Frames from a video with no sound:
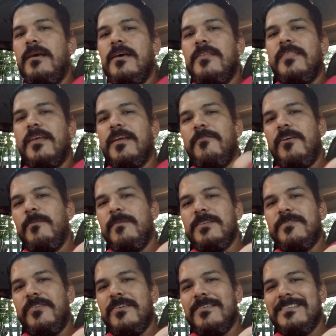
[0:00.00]
Thank you very
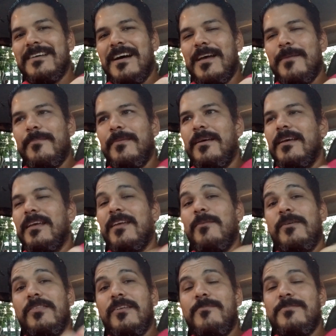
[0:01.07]
much for your time. Give
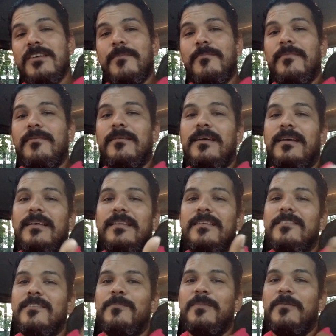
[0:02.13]
me a thumbs up.
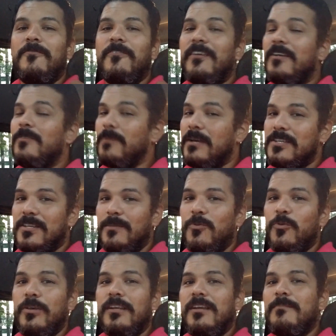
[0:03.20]
This has been very rushed. I'm
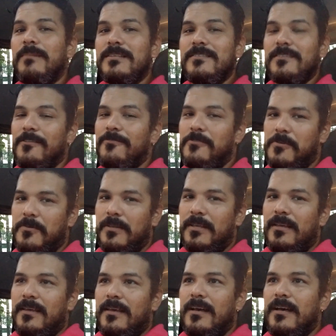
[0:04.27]
doing it on my cell phone.
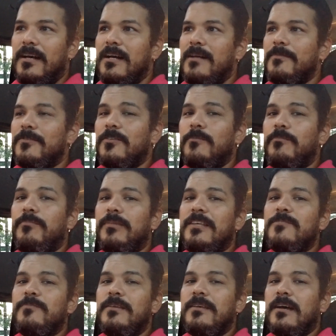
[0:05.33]
So
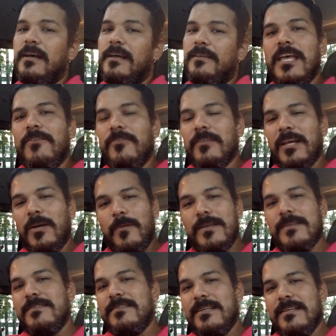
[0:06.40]
please be kind. If you like what
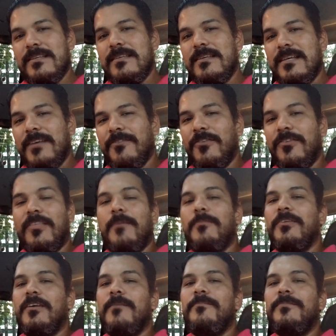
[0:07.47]
you see, give us a
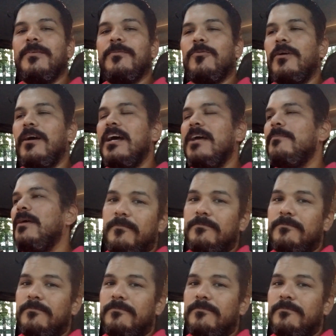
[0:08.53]
thumbs up, subscribe.